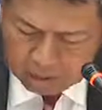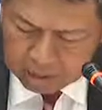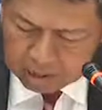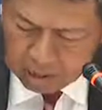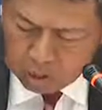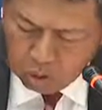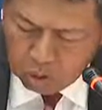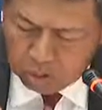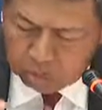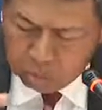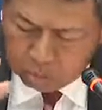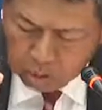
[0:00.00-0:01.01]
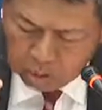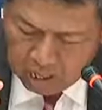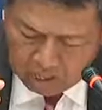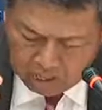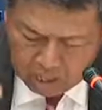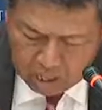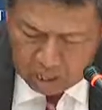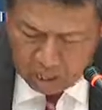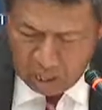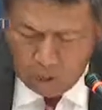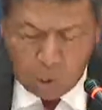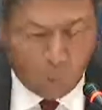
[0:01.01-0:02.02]
under the World Food Program,
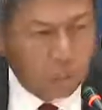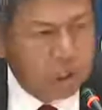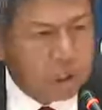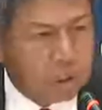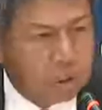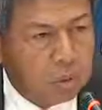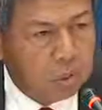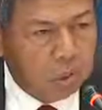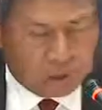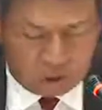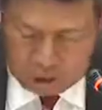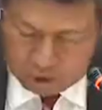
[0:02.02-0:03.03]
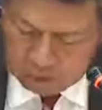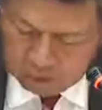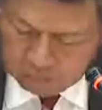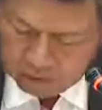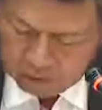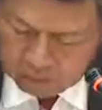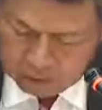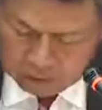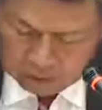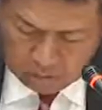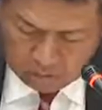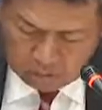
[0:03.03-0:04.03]
which will see the
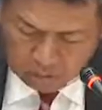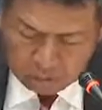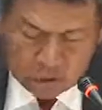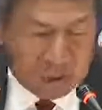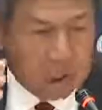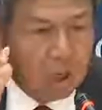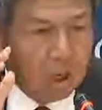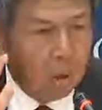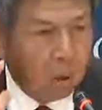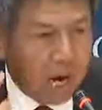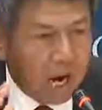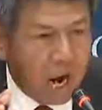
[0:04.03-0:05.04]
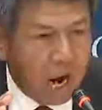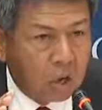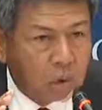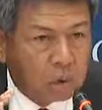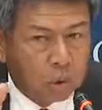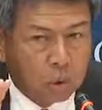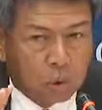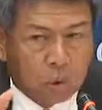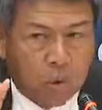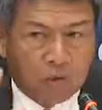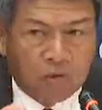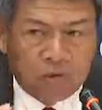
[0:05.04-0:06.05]
development of regional warehouse to
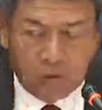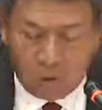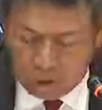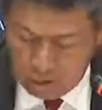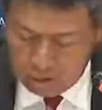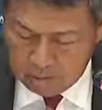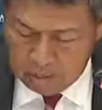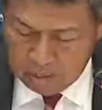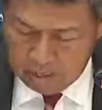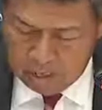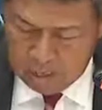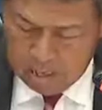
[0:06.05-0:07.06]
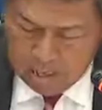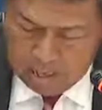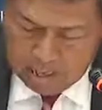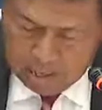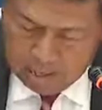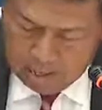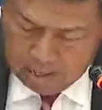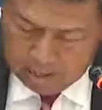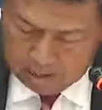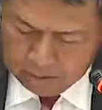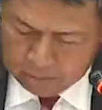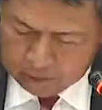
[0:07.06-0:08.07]
store food,
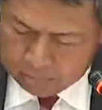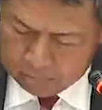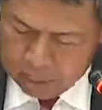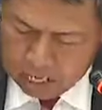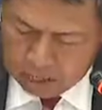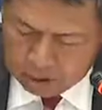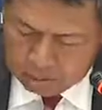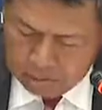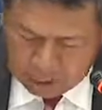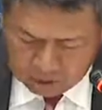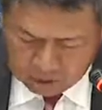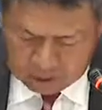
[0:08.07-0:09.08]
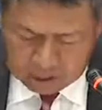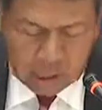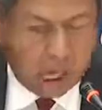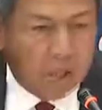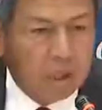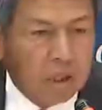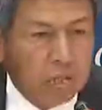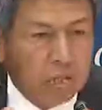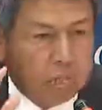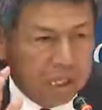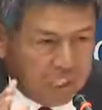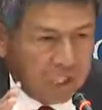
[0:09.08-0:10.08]
uh, supplies, medicine, and other
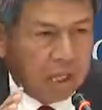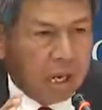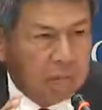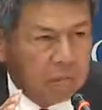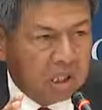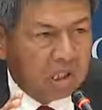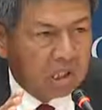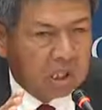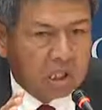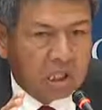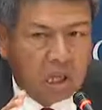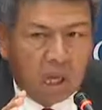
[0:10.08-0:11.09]
basic amenities.